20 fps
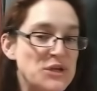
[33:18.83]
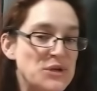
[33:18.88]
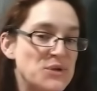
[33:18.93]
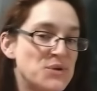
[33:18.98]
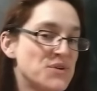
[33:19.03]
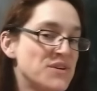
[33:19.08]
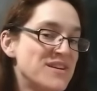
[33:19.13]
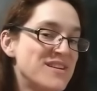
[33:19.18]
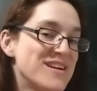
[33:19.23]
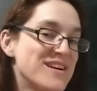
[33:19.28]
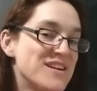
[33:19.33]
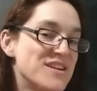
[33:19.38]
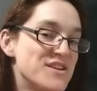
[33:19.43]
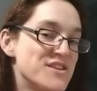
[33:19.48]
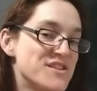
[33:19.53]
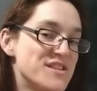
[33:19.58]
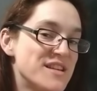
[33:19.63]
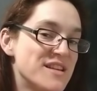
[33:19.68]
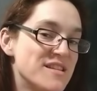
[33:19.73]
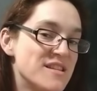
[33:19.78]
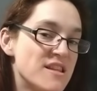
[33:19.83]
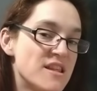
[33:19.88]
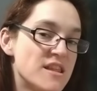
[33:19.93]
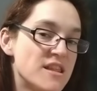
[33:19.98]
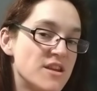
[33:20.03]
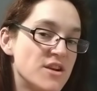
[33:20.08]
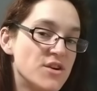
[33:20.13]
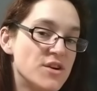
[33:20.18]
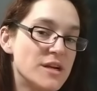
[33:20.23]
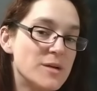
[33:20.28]
You don't need to understand
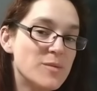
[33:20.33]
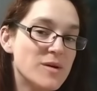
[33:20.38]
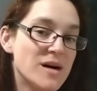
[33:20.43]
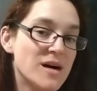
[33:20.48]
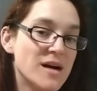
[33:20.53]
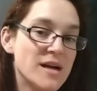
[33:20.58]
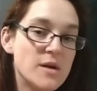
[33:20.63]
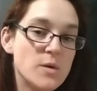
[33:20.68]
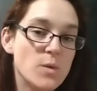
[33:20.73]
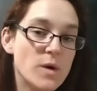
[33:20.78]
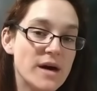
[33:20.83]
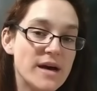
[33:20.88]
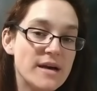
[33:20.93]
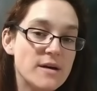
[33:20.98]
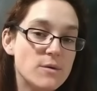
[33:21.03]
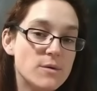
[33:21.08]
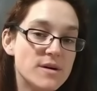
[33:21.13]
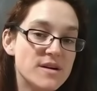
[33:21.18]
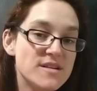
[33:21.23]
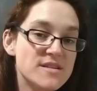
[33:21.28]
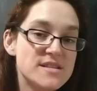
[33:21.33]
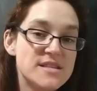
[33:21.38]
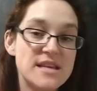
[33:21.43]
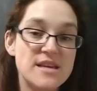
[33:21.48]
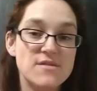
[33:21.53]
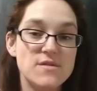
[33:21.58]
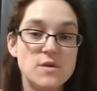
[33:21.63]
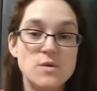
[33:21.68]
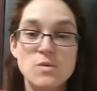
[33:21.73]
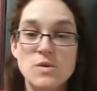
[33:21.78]
the theory behind why it works
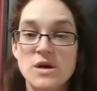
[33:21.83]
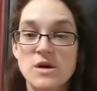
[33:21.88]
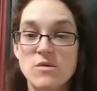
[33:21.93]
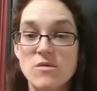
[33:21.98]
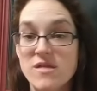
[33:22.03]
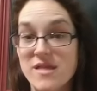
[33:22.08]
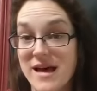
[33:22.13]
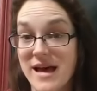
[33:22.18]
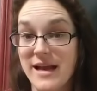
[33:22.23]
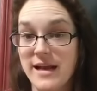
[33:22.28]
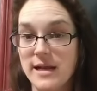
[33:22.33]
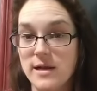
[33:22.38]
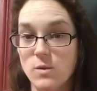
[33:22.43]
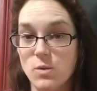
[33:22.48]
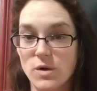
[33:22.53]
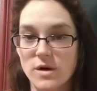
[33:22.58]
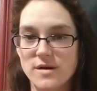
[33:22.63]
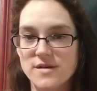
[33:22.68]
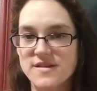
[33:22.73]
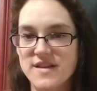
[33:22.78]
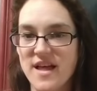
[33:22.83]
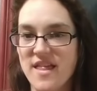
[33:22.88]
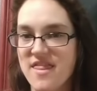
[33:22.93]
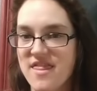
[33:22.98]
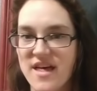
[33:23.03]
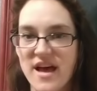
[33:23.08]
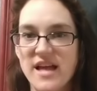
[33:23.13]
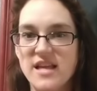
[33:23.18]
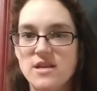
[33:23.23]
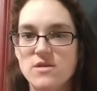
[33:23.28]
if you know that it works
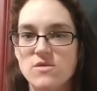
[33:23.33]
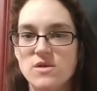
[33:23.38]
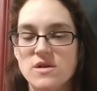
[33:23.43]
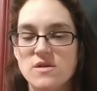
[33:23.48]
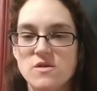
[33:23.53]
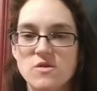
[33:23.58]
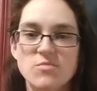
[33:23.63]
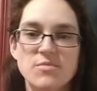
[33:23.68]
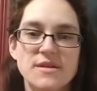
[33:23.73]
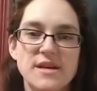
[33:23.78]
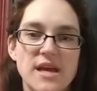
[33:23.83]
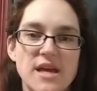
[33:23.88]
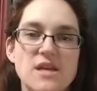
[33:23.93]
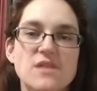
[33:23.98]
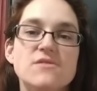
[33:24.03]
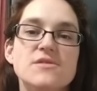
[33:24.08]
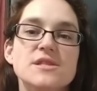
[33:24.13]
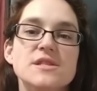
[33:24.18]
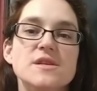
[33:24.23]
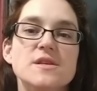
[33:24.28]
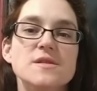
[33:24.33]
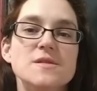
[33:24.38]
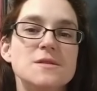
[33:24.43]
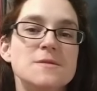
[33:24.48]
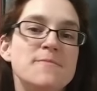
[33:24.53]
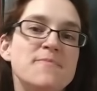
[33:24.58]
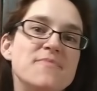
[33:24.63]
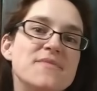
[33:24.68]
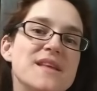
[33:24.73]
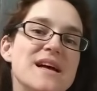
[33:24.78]
and that you can duplicate your
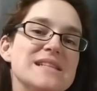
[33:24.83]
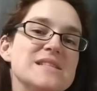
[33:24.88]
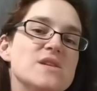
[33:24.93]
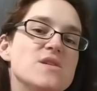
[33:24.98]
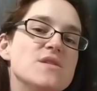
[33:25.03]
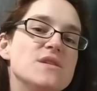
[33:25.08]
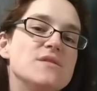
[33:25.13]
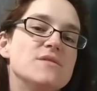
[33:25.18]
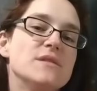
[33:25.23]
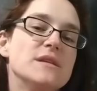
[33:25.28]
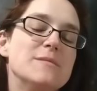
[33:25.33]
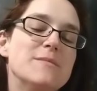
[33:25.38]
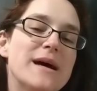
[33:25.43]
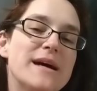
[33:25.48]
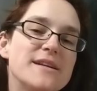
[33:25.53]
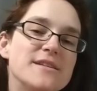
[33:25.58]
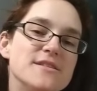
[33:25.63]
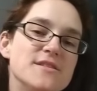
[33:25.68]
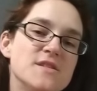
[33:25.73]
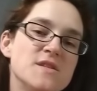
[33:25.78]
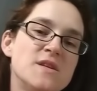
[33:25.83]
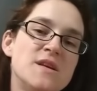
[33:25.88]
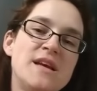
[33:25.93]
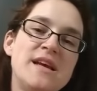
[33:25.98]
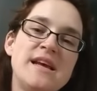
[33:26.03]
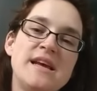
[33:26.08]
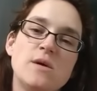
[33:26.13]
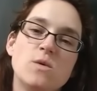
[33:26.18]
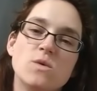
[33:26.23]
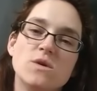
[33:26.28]
results. That's all that really matters.
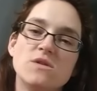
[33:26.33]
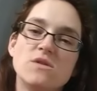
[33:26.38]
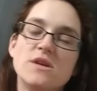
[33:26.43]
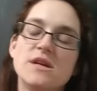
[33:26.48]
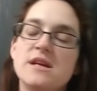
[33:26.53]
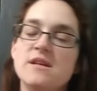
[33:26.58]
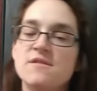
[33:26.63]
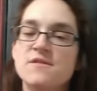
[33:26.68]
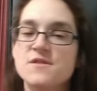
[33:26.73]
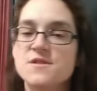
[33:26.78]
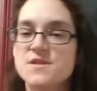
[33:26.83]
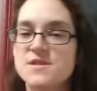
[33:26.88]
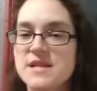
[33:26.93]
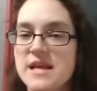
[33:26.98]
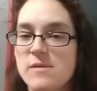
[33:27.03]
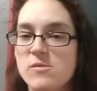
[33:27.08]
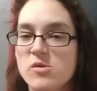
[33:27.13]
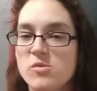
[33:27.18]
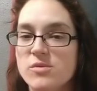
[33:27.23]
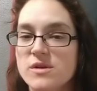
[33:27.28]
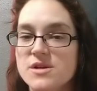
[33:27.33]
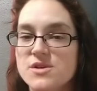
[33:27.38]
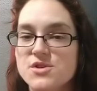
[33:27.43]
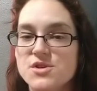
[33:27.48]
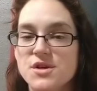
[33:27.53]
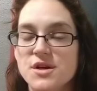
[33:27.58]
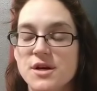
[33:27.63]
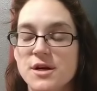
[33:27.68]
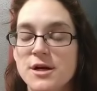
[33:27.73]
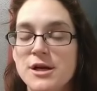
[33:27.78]
We're looking for stable blood
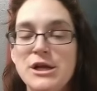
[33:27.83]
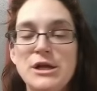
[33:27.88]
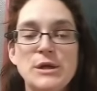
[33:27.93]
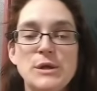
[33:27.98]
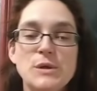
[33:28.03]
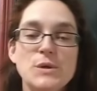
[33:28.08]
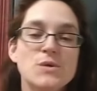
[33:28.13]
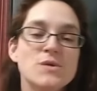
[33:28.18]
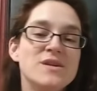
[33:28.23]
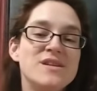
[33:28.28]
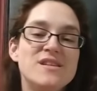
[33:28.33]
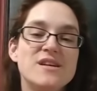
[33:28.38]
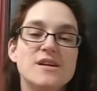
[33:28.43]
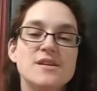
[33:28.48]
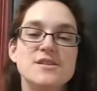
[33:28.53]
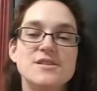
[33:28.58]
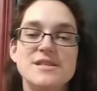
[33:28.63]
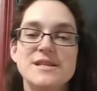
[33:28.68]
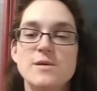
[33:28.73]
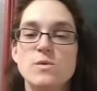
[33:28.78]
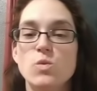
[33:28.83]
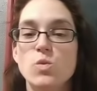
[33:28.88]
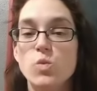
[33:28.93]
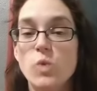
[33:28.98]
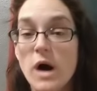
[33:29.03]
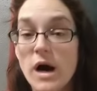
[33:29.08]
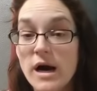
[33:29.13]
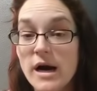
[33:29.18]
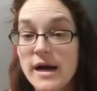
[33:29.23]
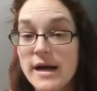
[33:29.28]
sugar. You don't need to understand
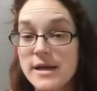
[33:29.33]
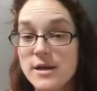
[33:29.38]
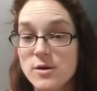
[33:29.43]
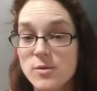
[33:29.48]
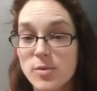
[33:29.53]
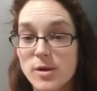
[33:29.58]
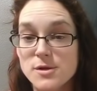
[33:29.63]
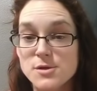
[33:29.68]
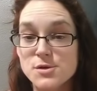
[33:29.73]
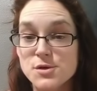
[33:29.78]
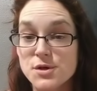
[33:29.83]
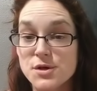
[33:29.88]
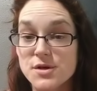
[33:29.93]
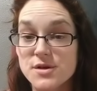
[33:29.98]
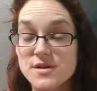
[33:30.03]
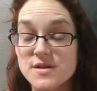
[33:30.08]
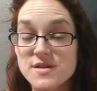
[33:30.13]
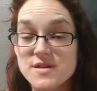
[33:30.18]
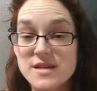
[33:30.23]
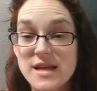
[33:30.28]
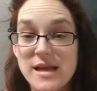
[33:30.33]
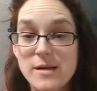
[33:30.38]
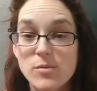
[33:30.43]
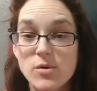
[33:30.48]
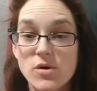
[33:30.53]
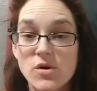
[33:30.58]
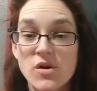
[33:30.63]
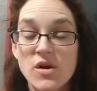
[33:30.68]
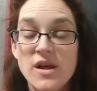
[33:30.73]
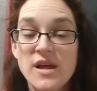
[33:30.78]
why your blood sugar is
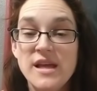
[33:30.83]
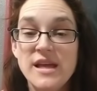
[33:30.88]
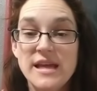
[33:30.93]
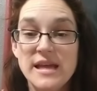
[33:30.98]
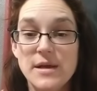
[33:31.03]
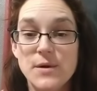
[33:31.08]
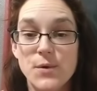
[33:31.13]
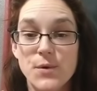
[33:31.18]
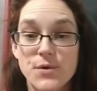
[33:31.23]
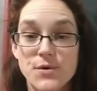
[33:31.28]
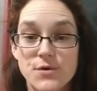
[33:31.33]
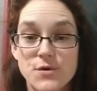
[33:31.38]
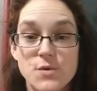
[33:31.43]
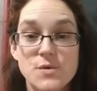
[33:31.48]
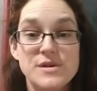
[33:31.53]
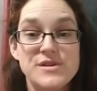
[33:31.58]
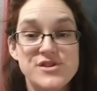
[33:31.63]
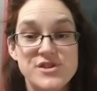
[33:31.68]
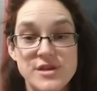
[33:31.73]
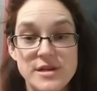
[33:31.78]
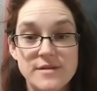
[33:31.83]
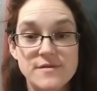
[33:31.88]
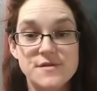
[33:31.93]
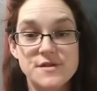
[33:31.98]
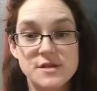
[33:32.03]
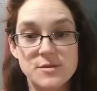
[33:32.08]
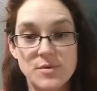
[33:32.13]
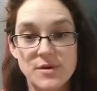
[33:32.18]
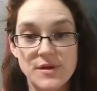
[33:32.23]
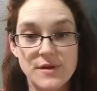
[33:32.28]
stable in order to achieve
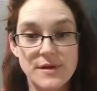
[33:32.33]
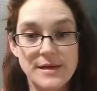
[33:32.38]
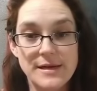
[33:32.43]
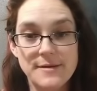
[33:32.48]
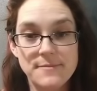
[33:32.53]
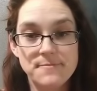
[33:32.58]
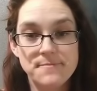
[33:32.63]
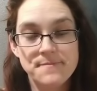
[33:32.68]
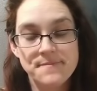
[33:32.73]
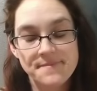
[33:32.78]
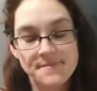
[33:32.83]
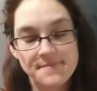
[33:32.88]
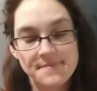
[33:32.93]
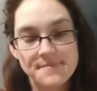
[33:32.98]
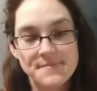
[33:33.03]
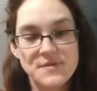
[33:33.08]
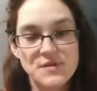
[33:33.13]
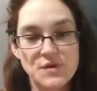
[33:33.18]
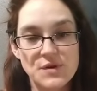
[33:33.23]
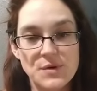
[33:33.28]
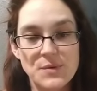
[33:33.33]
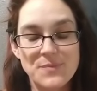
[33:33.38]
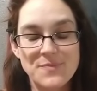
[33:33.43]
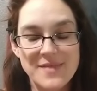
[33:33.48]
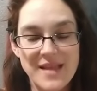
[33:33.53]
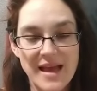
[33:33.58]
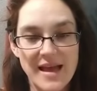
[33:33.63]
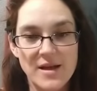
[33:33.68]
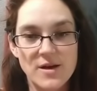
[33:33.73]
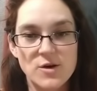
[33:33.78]
stability. So
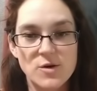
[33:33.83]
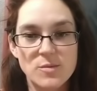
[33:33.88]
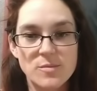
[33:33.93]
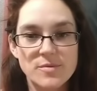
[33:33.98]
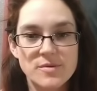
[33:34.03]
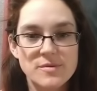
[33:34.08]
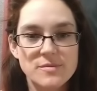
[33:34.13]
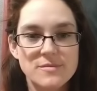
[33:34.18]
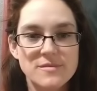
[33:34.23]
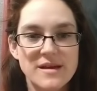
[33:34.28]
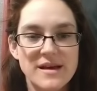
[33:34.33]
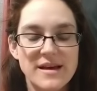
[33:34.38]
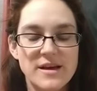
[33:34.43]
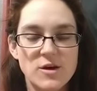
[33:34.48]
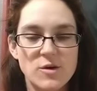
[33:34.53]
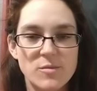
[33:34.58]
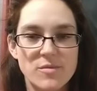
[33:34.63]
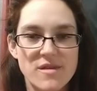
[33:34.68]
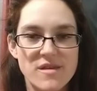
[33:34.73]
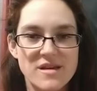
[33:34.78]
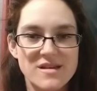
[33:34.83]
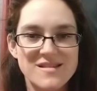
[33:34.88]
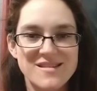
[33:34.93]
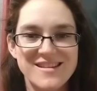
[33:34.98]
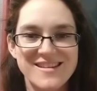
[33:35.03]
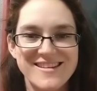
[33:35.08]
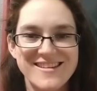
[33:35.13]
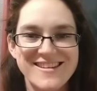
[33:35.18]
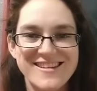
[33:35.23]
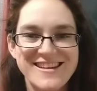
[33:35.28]
I hope
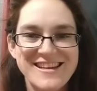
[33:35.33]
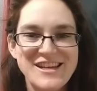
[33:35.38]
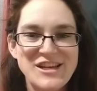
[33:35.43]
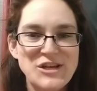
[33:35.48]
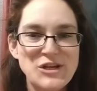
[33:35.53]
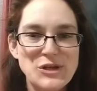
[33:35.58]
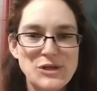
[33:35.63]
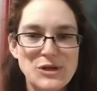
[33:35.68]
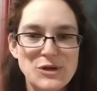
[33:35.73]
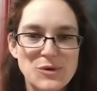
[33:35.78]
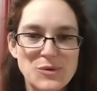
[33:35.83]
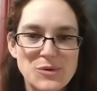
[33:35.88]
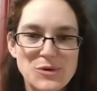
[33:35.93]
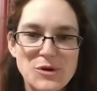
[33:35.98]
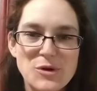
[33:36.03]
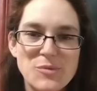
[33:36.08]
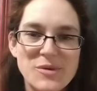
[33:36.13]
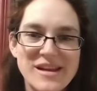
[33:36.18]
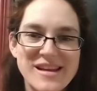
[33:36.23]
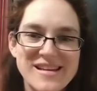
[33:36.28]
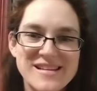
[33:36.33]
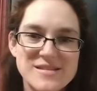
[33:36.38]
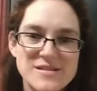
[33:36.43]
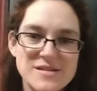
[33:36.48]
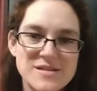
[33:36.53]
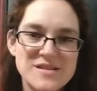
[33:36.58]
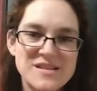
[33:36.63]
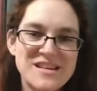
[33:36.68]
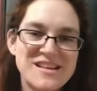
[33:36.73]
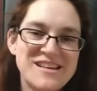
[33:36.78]
that nobody
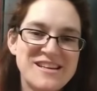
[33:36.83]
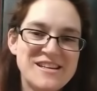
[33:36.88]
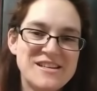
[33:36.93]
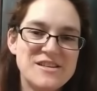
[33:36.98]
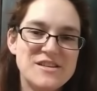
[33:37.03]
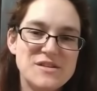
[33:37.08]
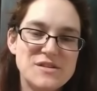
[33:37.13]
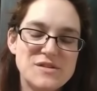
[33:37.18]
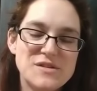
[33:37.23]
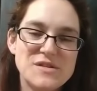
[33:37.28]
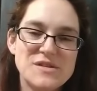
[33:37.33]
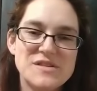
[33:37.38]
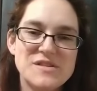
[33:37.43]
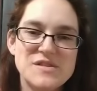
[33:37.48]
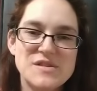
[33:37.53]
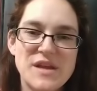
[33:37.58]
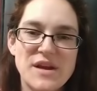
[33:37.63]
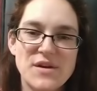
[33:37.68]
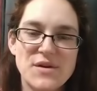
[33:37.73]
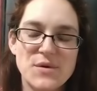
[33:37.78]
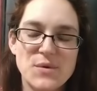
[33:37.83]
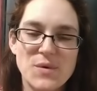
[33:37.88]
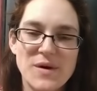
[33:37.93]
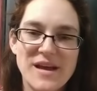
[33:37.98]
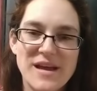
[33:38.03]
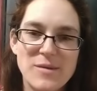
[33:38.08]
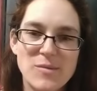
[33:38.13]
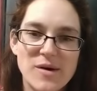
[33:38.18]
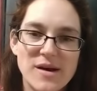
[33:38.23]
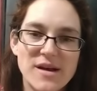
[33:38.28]
gets scared
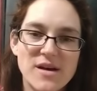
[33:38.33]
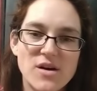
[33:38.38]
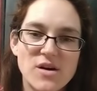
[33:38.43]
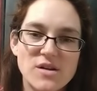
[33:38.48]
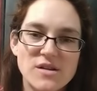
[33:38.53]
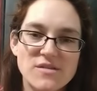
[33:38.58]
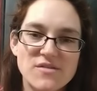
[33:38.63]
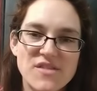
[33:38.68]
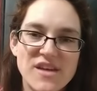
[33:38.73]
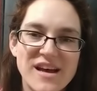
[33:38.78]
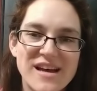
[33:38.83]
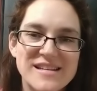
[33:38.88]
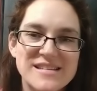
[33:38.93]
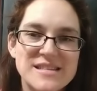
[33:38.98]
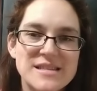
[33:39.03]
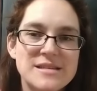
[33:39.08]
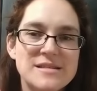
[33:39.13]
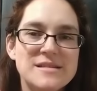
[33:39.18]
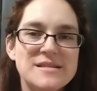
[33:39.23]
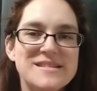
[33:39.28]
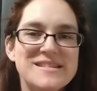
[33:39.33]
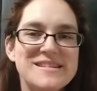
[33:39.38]
away by all of that.